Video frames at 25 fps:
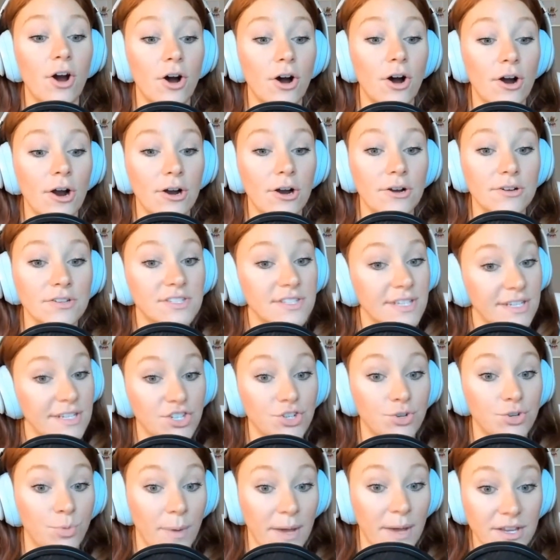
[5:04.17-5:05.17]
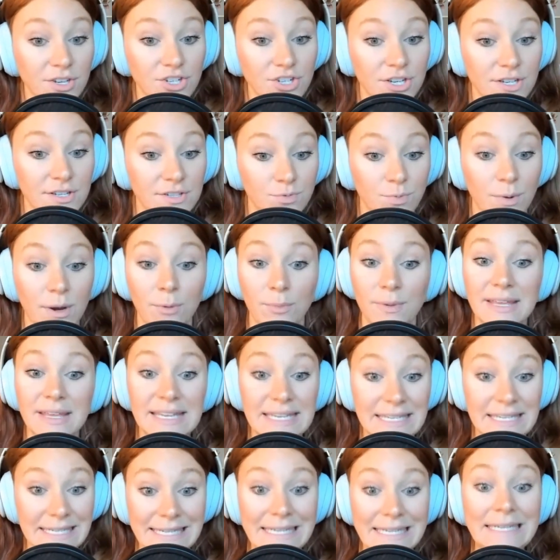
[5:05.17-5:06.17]
are situations where we
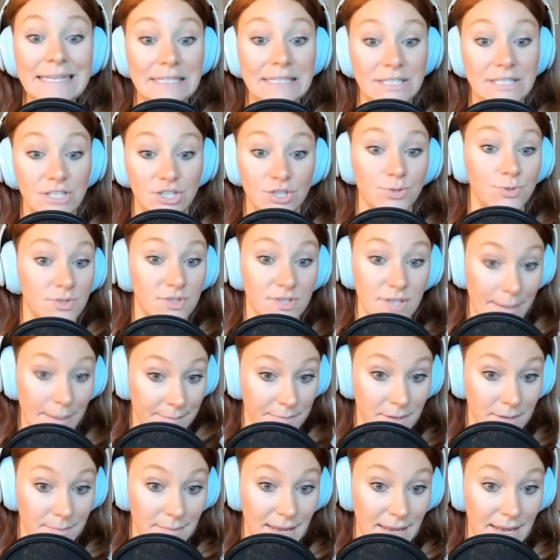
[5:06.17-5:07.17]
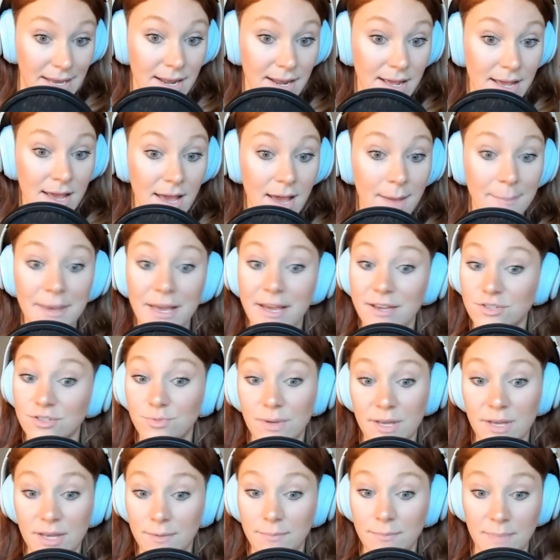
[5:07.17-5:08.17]
need to supplement because
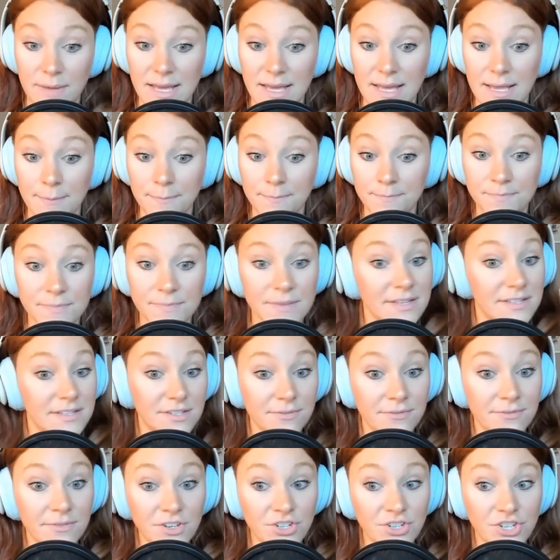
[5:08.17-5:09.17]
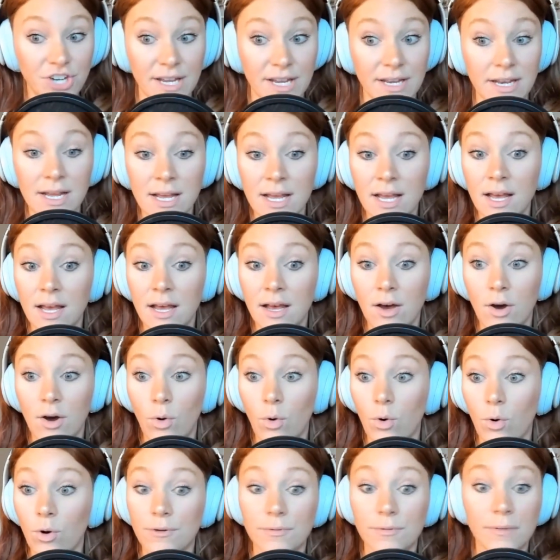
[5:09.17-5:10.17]
we could be deficient.
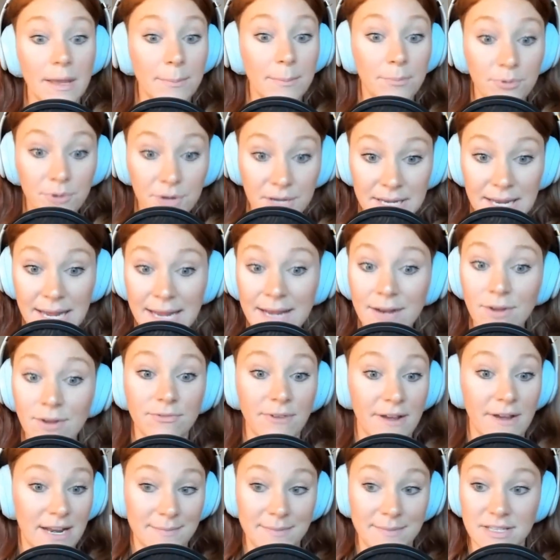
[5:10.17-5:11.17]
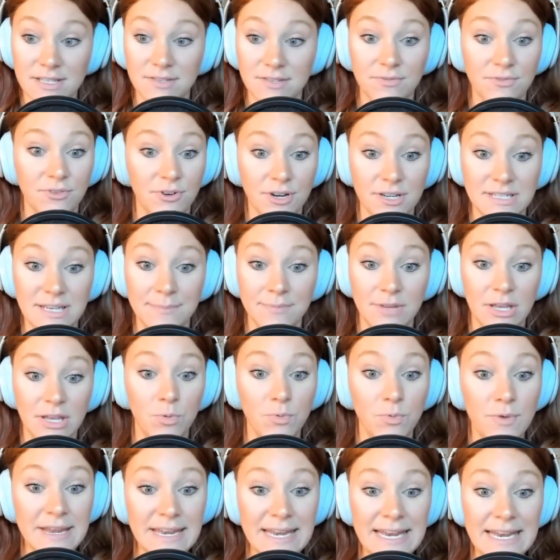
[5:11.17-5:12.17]
Or like prenatal vitamins, for example, like
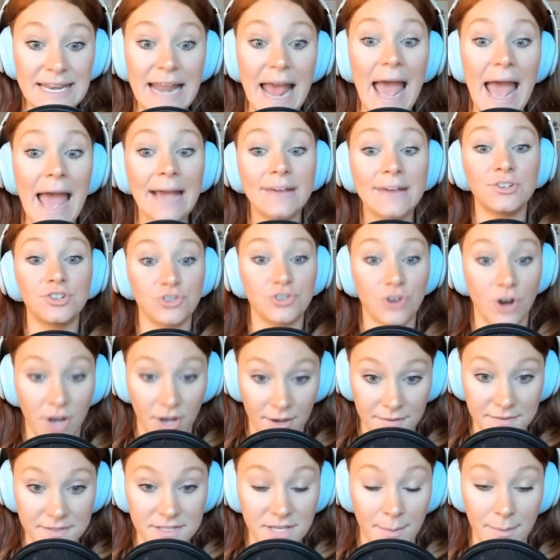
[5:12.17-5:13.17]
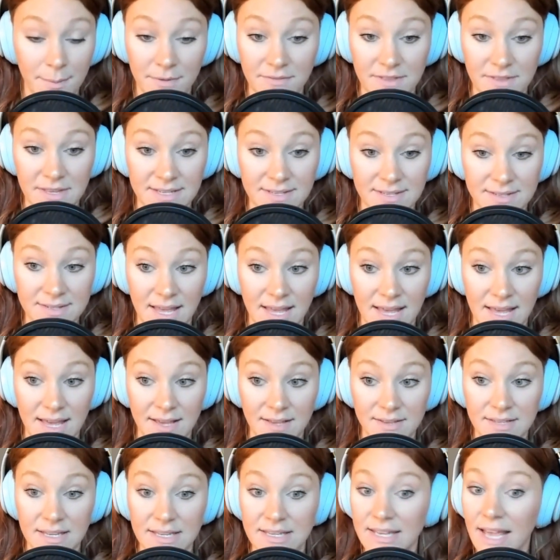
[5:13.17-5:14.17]
we need extra of some of these
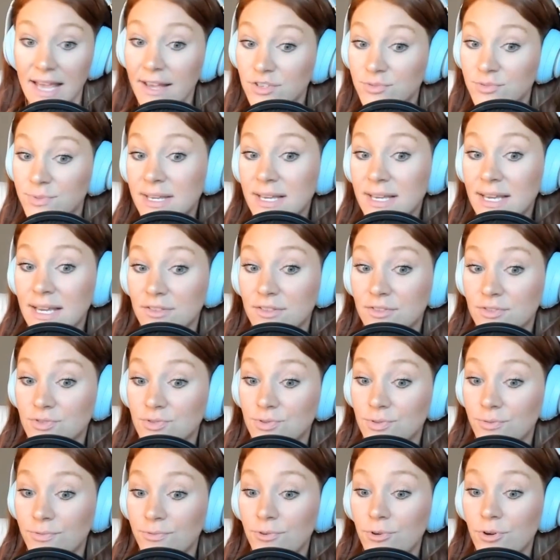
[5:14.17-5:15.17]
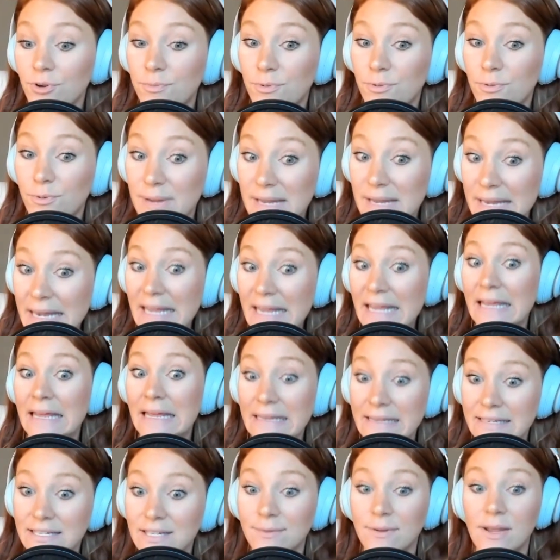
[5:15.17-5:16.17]
things. And yes, we can get this through food, but we
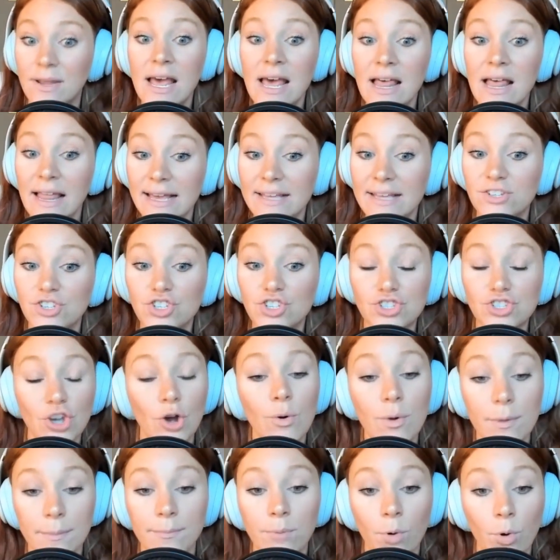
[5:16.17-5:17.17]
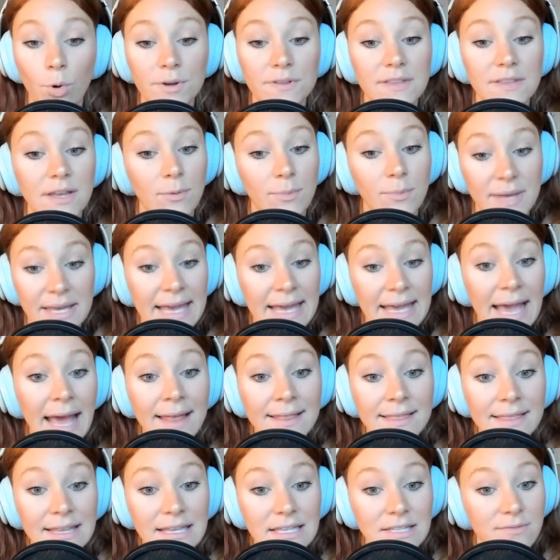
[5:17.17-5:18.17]
need to, like, it's so important that we
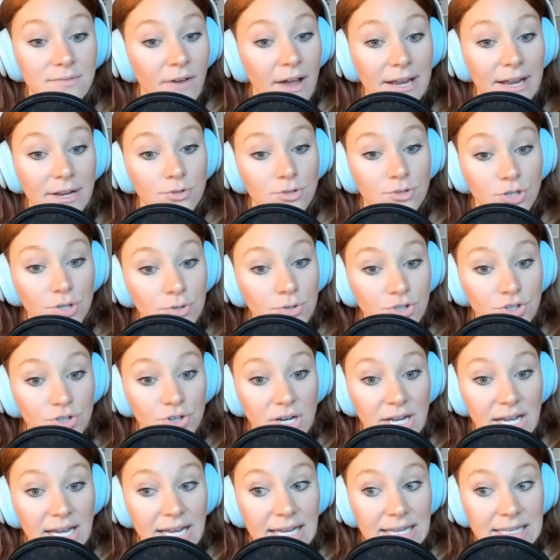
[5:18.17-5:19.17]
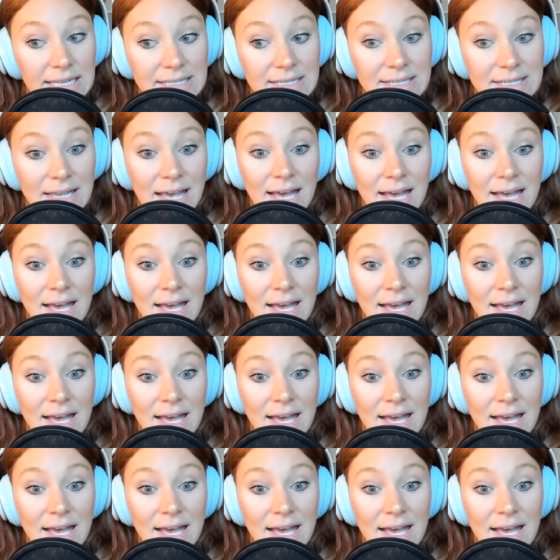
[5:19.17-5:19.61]
get these vital nutrients.